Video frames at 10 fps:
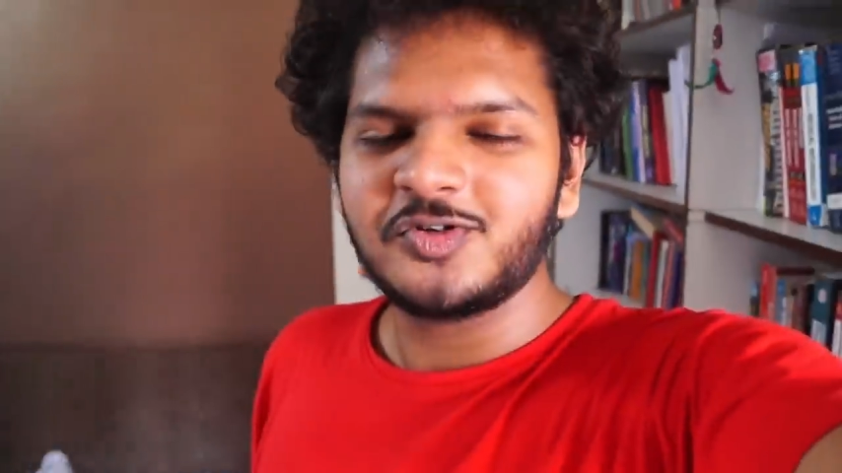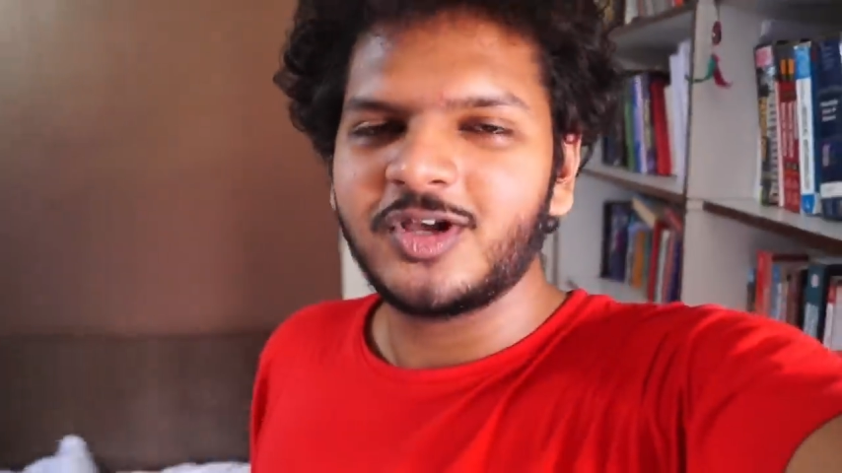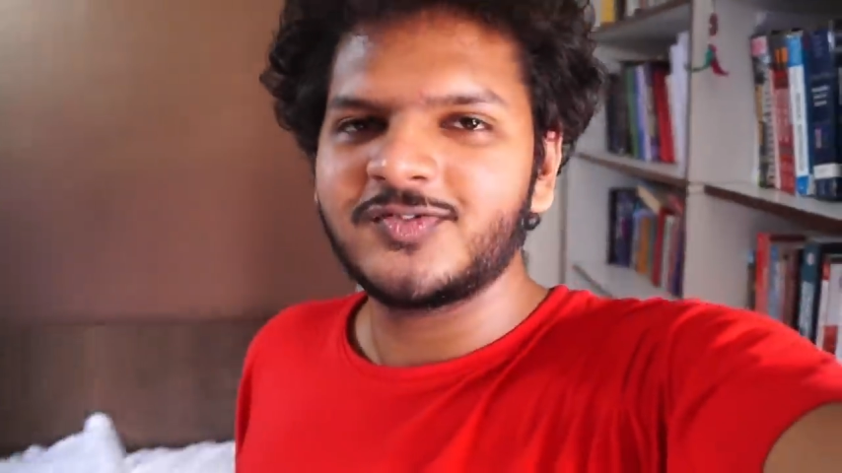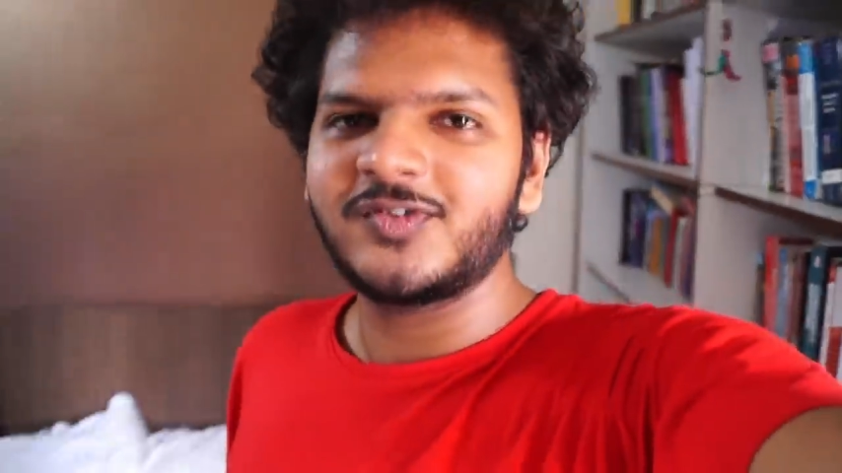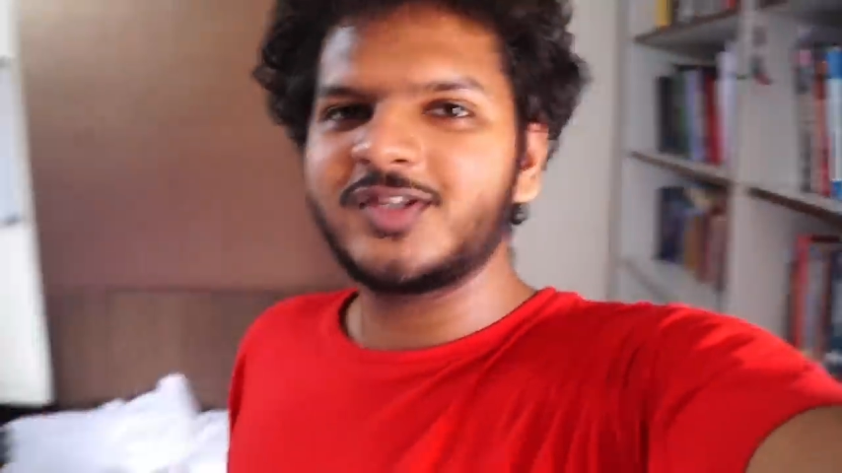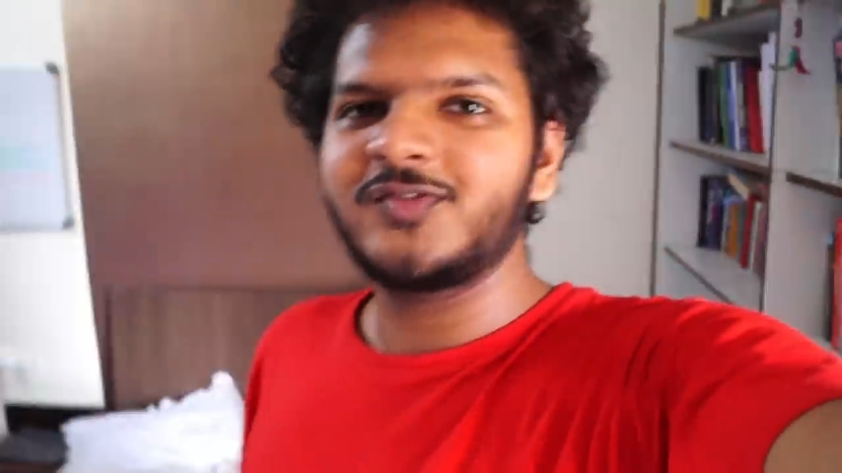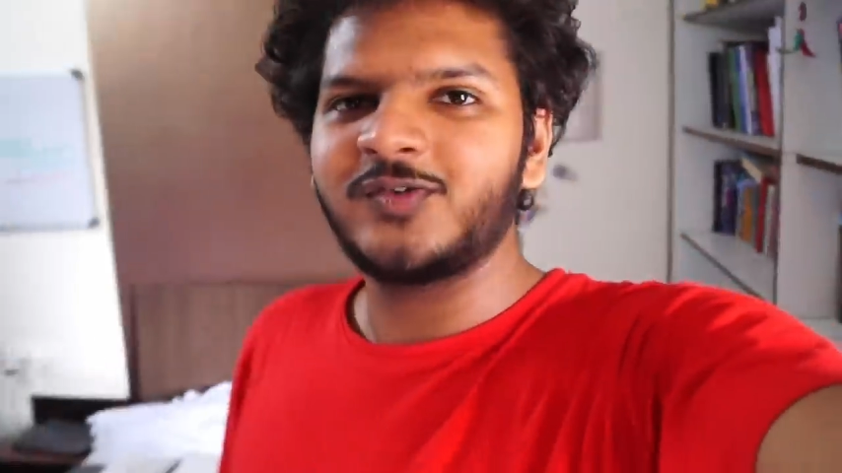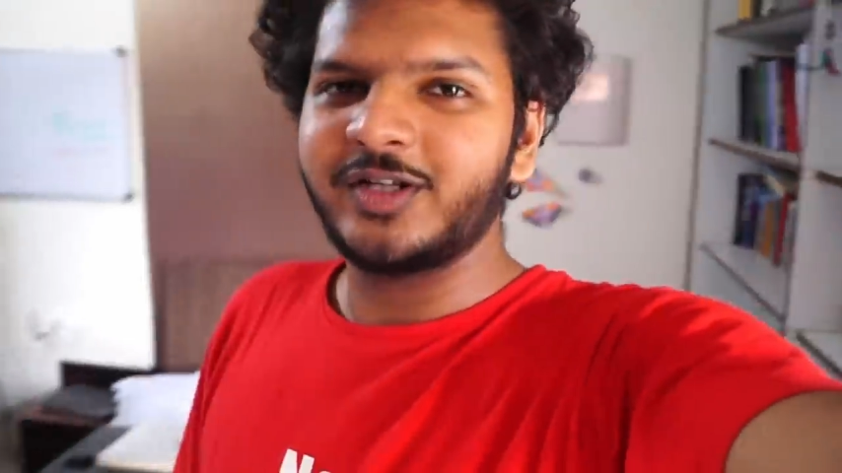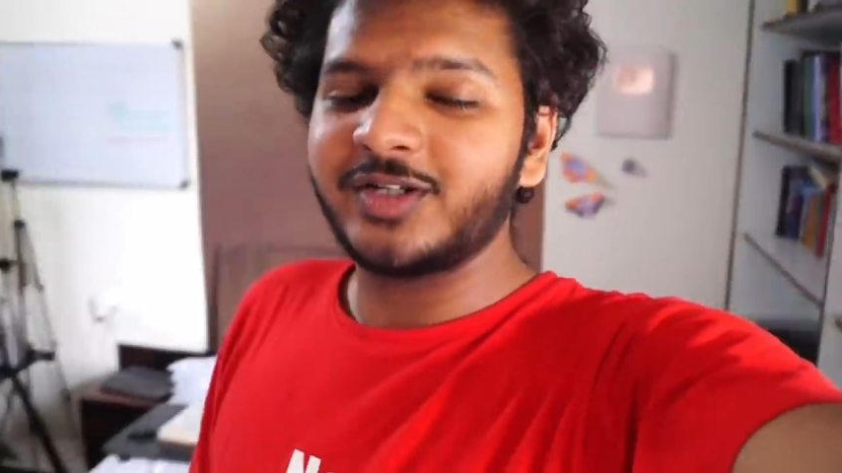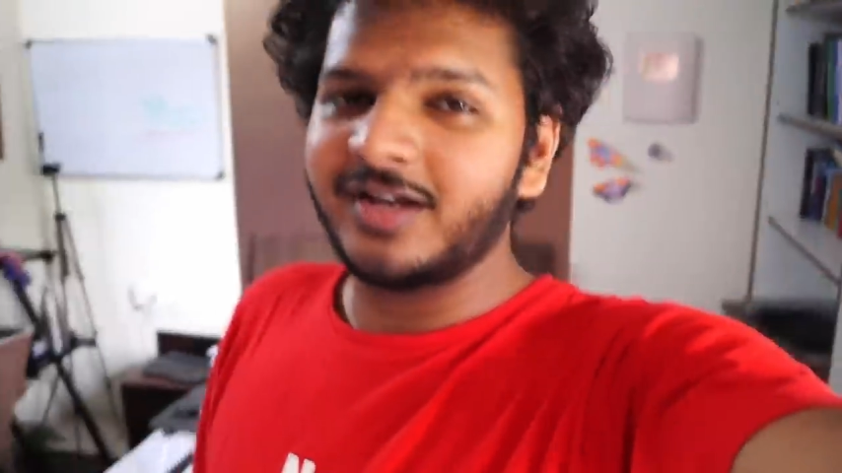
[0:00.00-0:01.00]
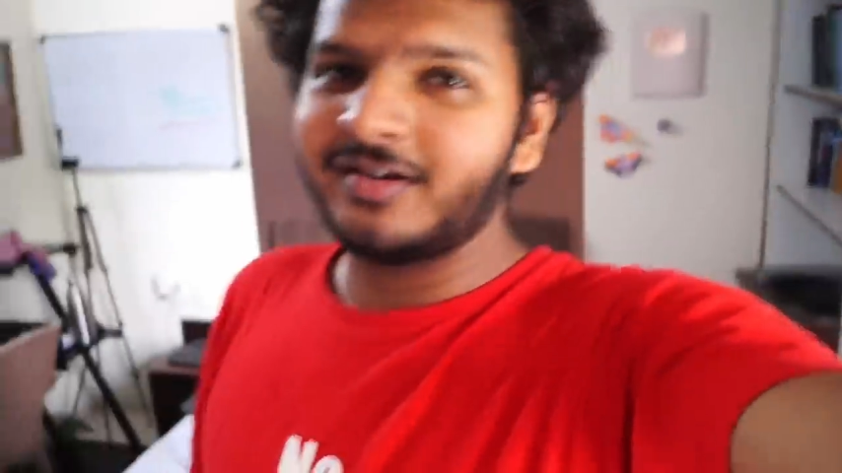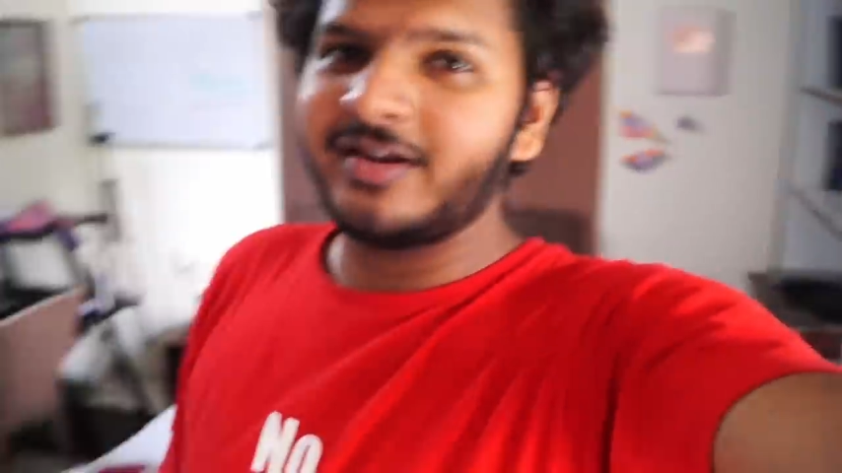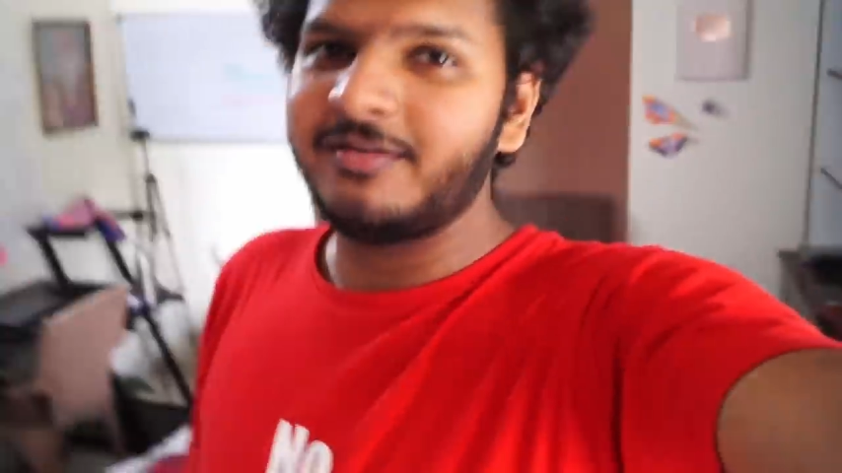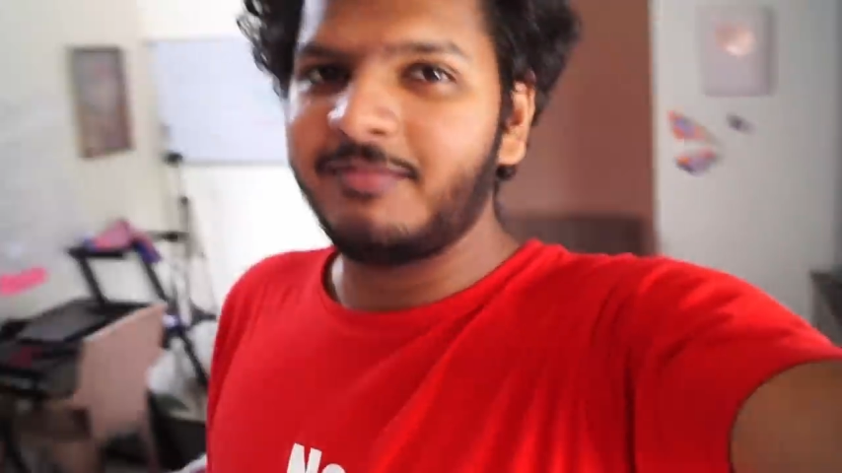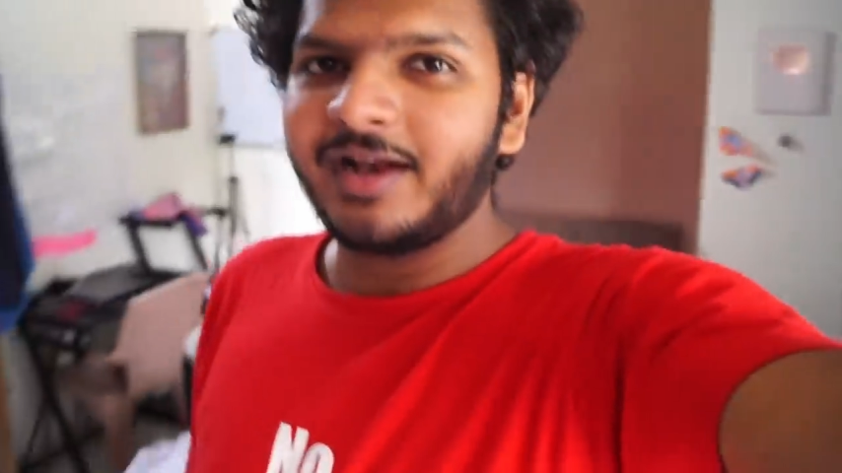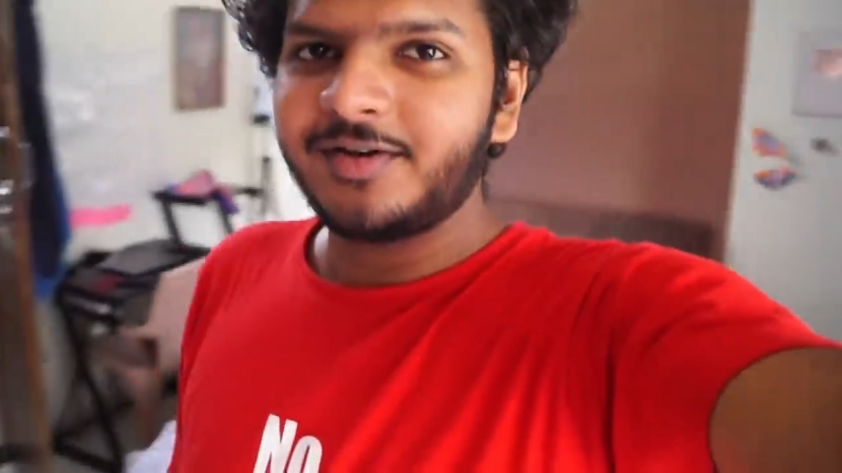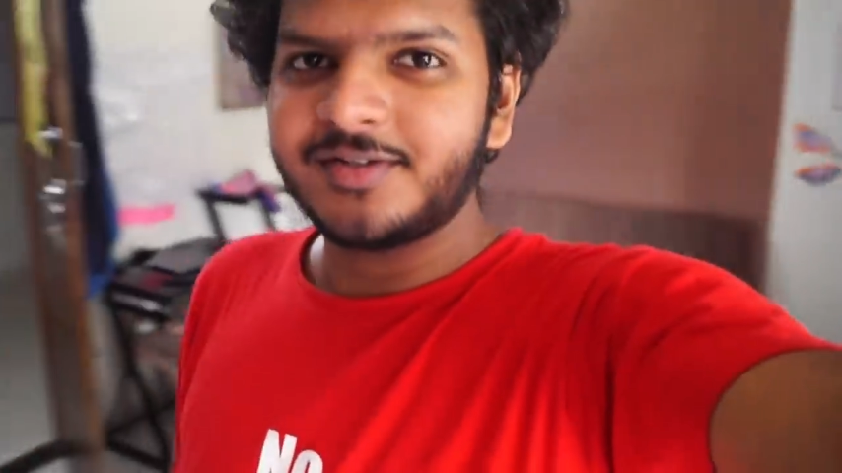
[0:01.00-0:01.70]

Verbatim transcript: transfer this footage and get back to